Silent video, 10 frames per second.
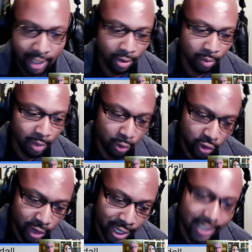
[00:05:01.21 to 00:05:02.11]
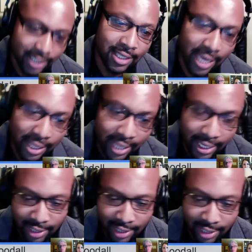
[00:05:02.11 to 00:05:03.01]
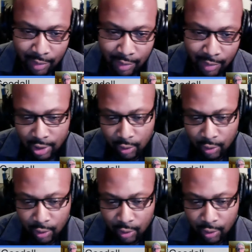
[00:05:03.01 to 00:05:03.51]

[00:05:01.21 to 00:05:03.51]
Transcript: But we try and extend that time as much as we